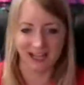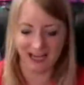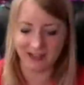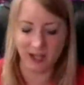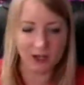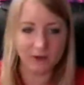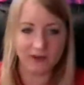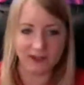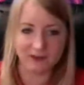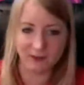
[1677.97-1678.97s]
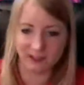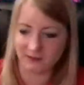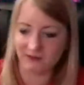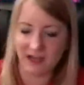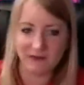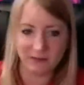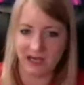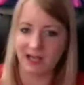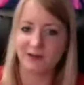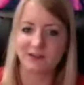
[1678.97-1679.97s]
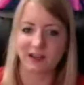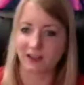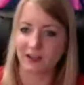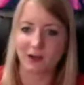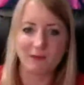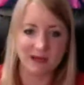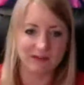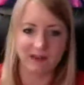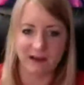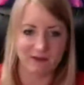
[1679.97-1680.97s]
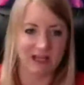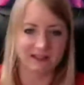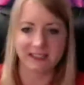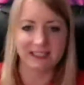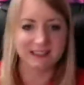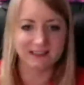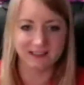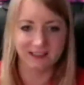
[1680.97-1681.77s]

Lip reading: I know that if someone gives me £500, they're going to go and make £5,000 at least,